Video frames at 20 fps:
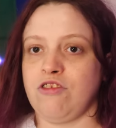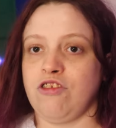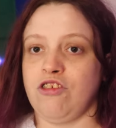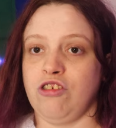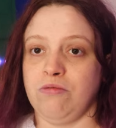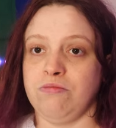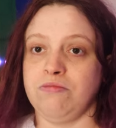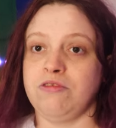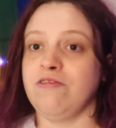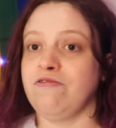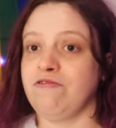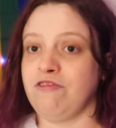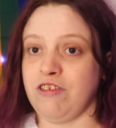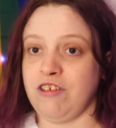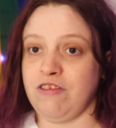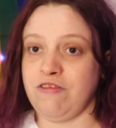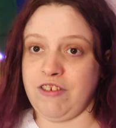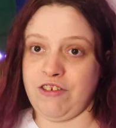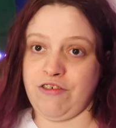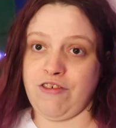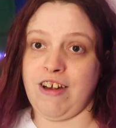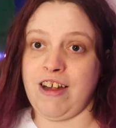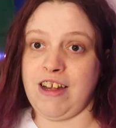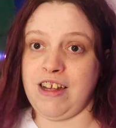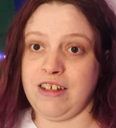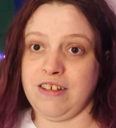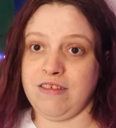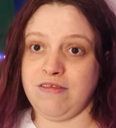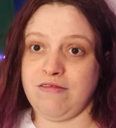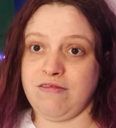jumped in front of a
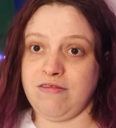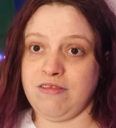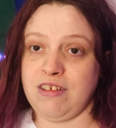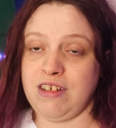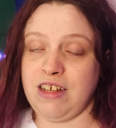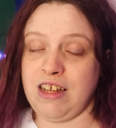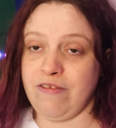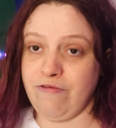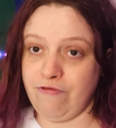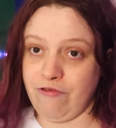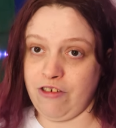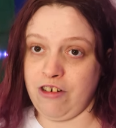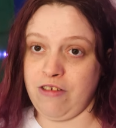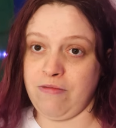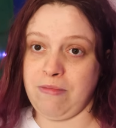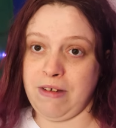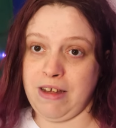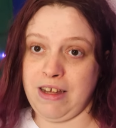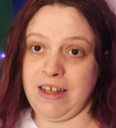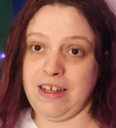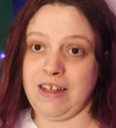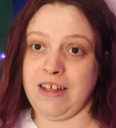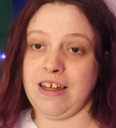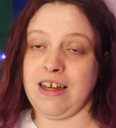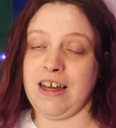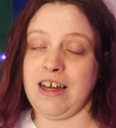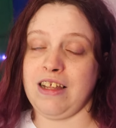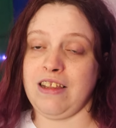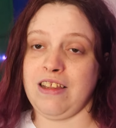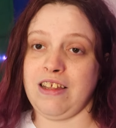train in front of me,
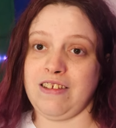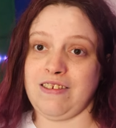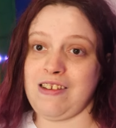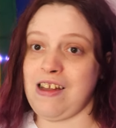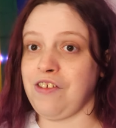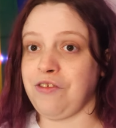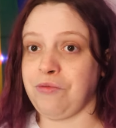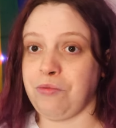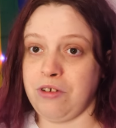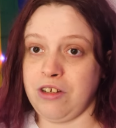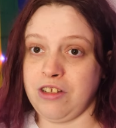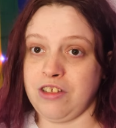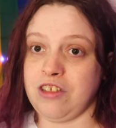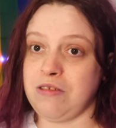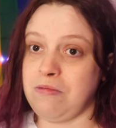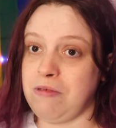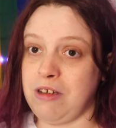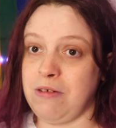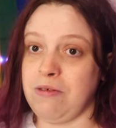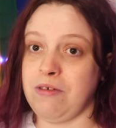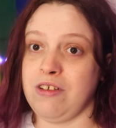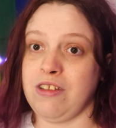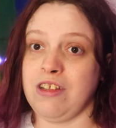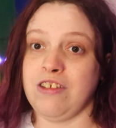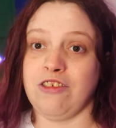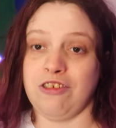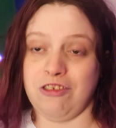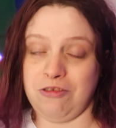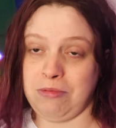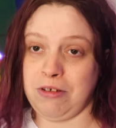and his last words to me were,
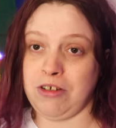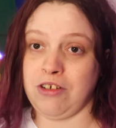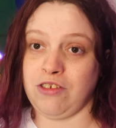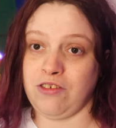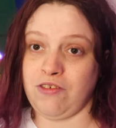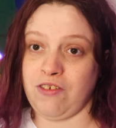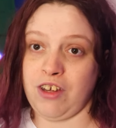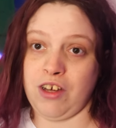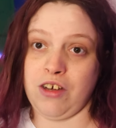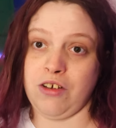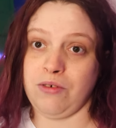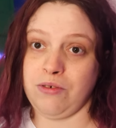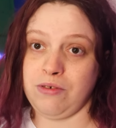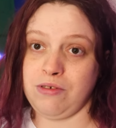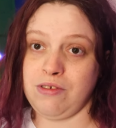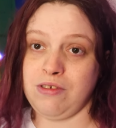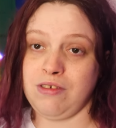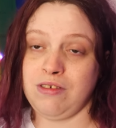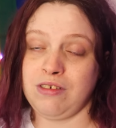"This is because of you."